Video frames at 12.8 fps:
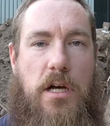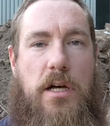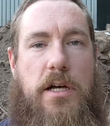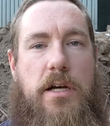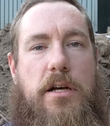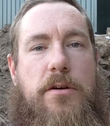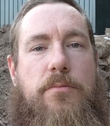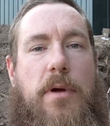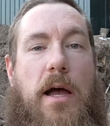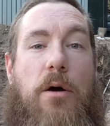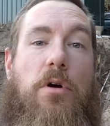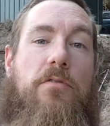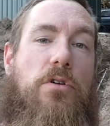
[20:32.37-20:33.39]

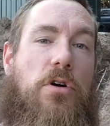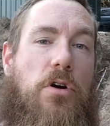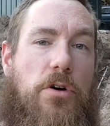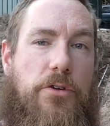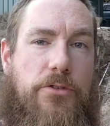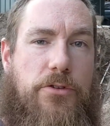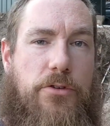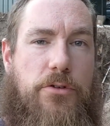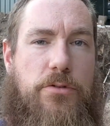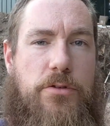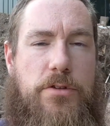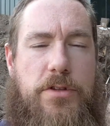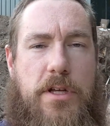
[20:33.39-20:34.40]
However,
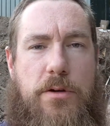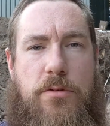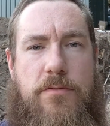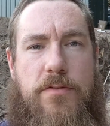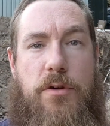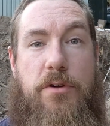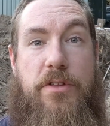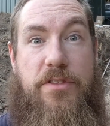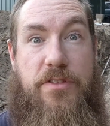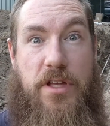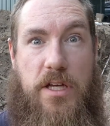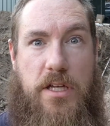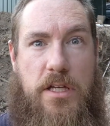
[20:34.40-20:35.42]
also they were very
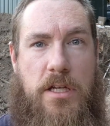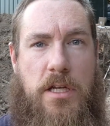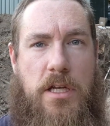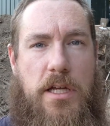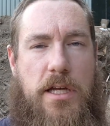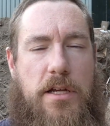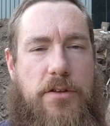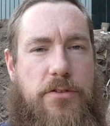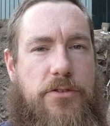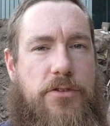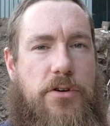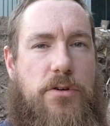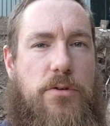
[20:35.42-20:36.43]
thick. And
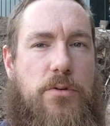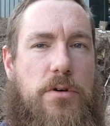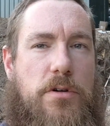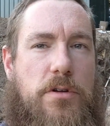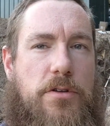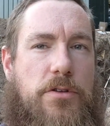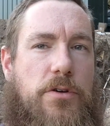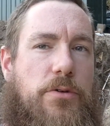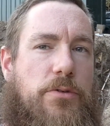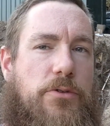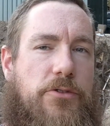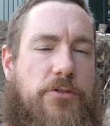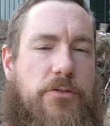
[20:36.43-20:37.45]
so
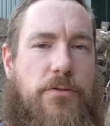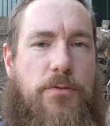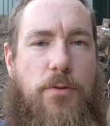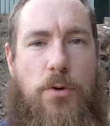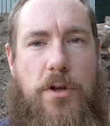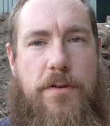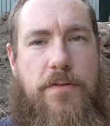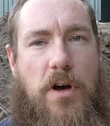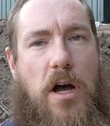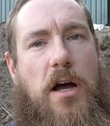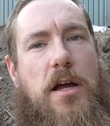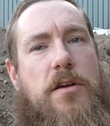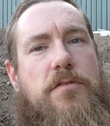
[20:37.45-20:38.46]
those
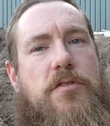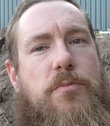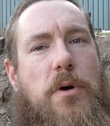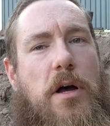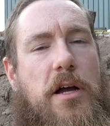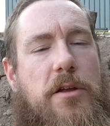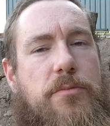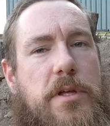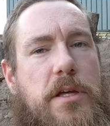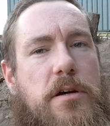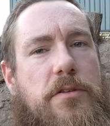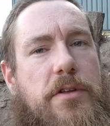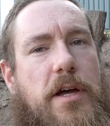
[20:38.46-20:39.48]
45s behind
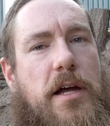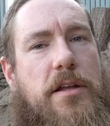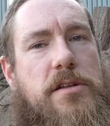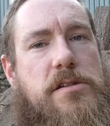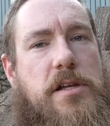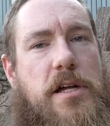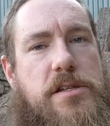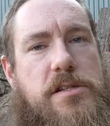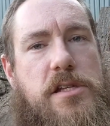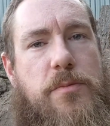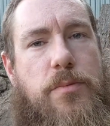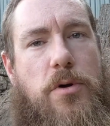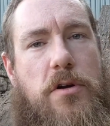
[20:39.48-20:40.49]
me on that
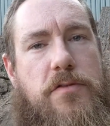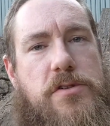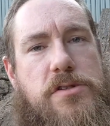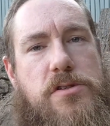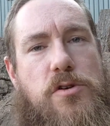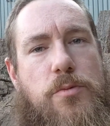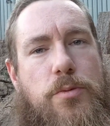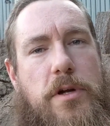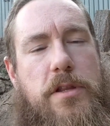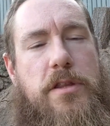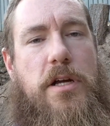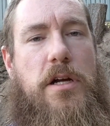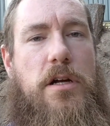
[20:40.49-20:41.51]
steep part of the slope
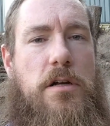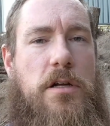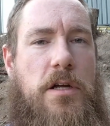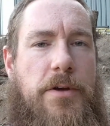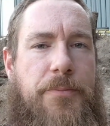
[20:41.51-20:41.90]
right there,